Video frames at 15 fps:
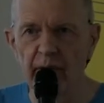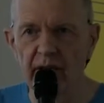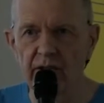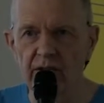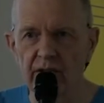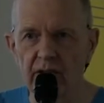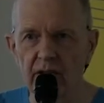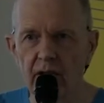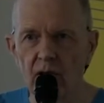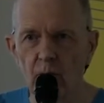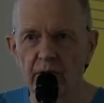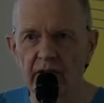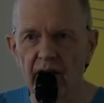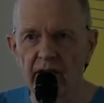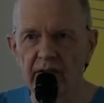patient,
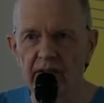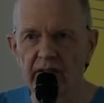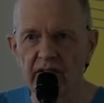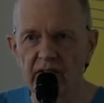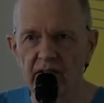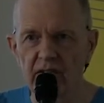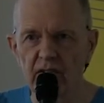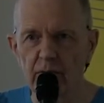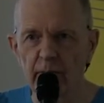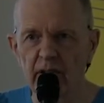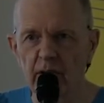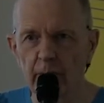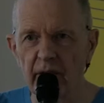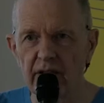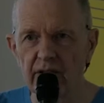what other diseases might
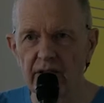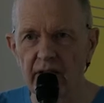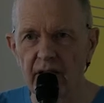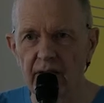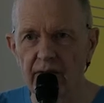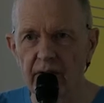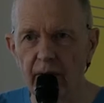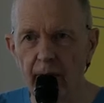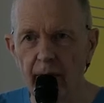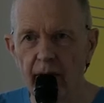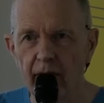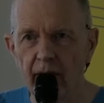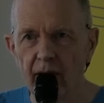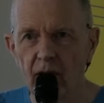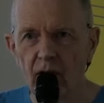the patient have?
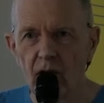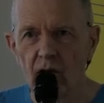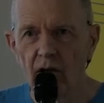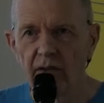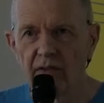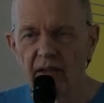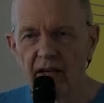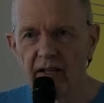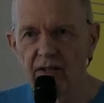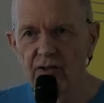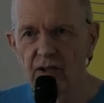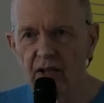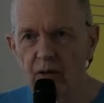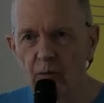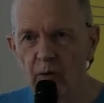And that is
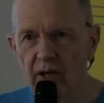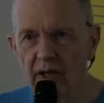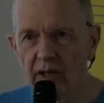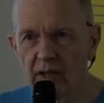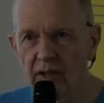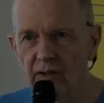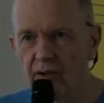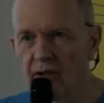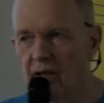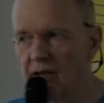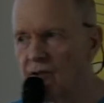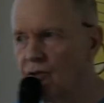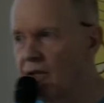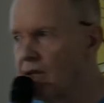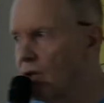really where
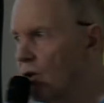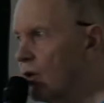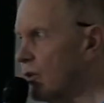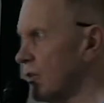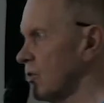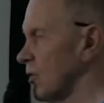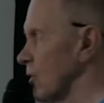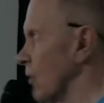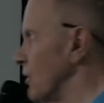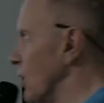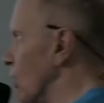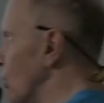uh, radiologists of the